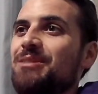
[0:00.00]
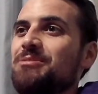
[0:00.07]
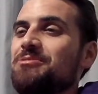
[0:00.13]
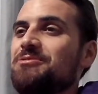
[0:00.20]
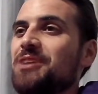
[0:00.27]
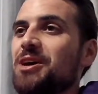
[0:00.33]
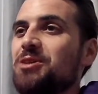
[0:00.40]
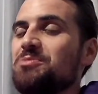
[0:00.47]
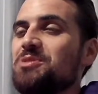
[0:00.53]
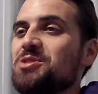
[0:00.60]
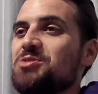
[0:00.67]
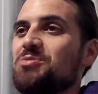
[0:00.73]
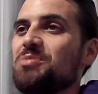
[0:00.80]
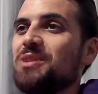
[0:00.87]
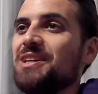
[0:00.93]
failed
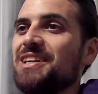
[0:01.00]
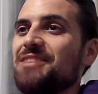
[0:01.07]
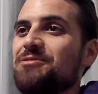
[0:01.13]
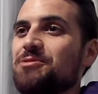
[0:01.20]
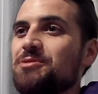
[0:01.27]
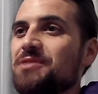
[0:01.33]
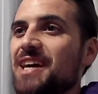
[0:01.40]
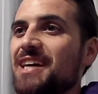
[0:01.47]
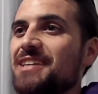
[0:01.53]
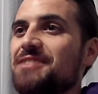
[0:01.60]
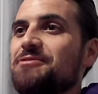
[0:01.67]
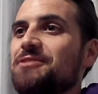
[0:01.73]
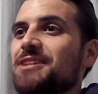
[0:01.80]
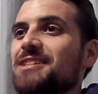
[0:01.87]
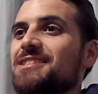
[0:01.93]
miserably, and we've had to
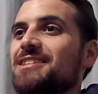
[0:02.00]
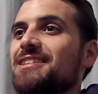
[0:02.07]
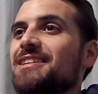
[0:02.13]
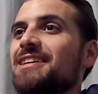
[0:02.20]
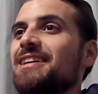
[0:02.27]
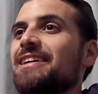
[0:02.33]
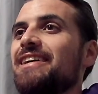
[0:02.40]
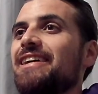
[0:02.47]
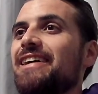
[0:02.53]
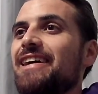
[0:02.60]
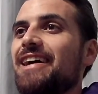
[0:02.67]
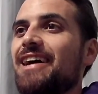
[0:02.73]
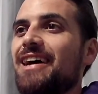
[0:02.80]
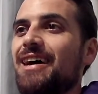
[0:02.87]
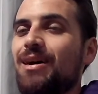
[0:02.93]
fix it.
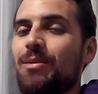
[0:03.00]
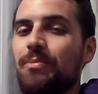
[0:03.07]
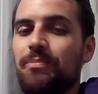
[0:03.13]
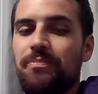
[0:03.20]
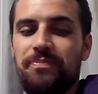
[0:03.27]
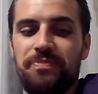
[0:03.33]
Um,